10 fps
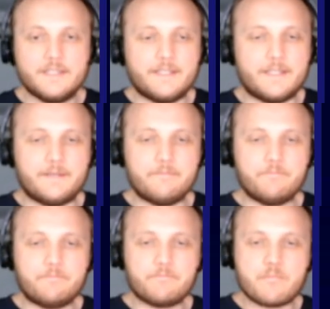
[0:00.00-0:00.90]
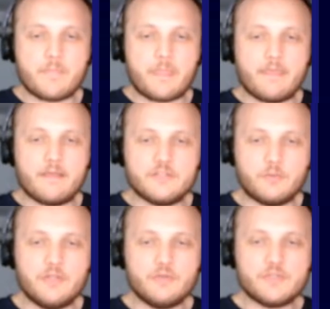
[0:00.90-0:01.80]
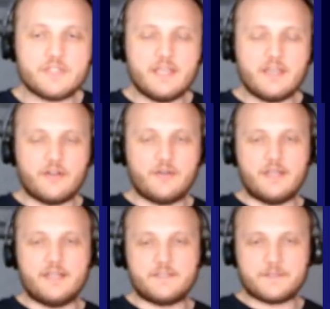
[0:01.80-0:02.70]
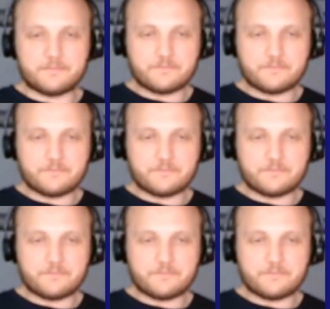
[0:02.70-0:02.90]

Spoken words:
So what you'll see here is